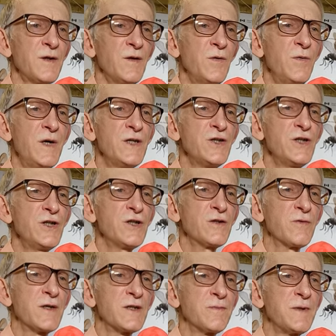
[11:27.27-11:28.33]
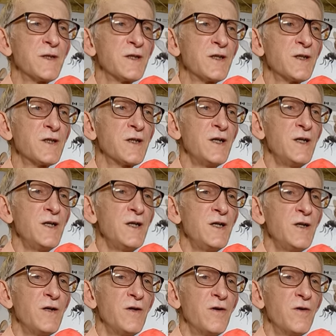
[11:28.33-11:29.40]
One genus, one species
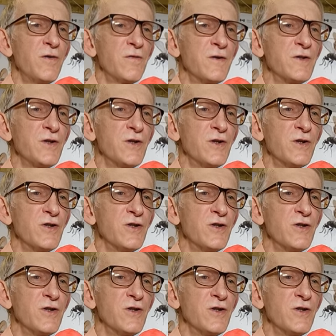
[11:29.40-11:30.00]
of a